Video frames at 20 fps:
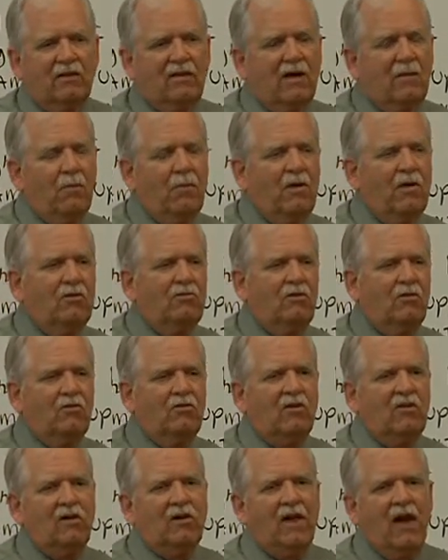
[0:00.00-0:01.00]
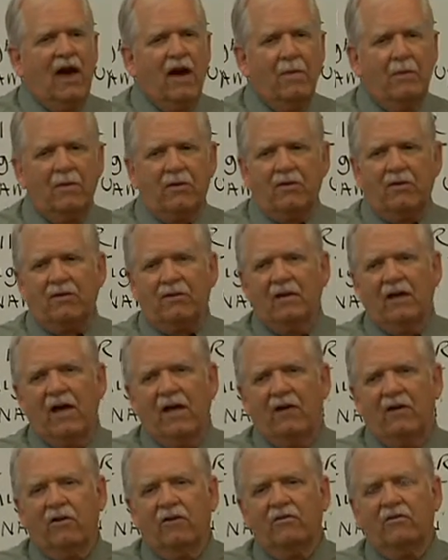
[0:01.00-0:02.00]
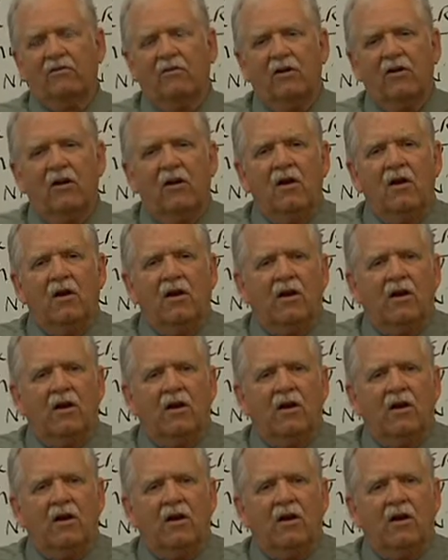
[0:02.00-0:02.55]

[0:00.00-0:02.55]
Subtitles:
That means using capital letters